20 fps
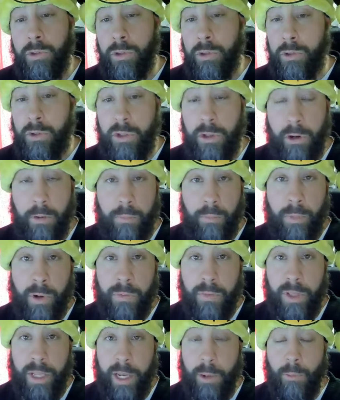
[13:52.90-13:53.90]
start
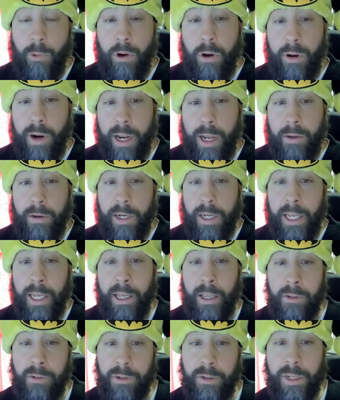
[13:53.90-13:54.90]
moving that water out
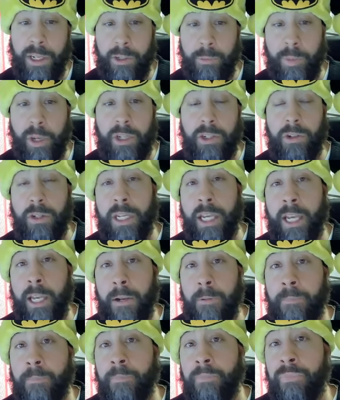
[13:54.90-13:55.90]
as, as best you
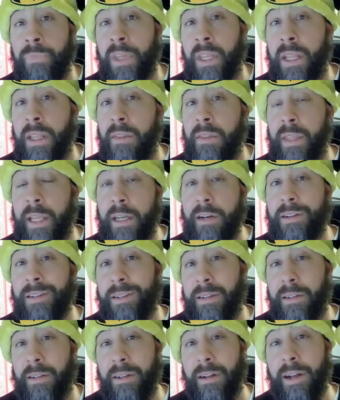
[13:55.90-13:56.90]
can. Then, on
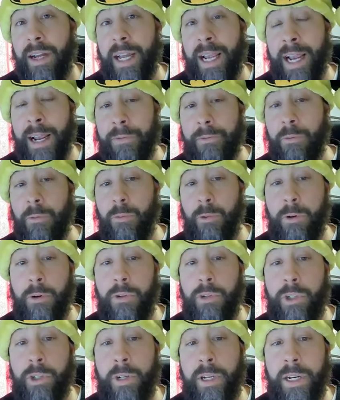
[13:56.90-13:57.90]

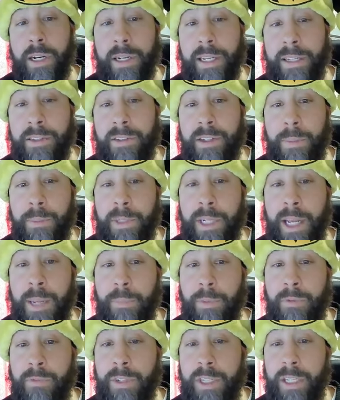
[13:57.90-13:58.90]
afterwards, you're going to need some
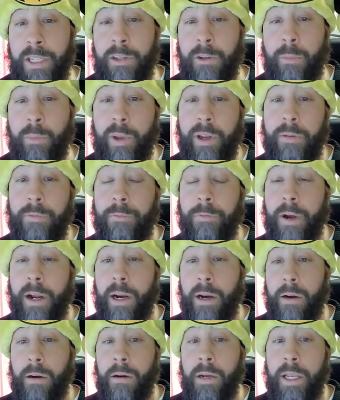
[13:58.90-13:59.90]
type of
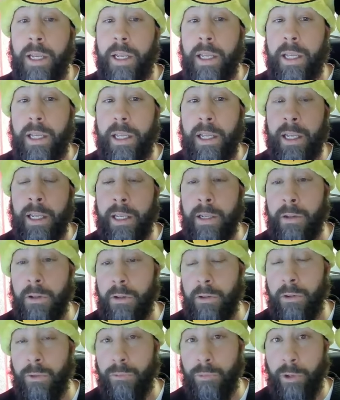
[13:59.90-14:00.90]
dehumidifier in
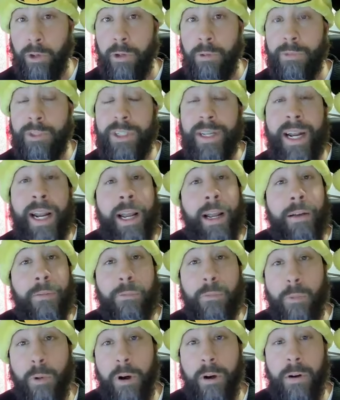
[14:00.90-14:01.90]
the rooms that
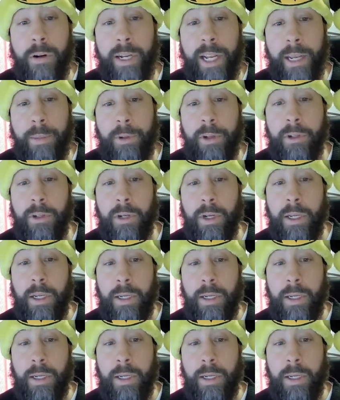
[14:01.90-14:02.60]
have water damage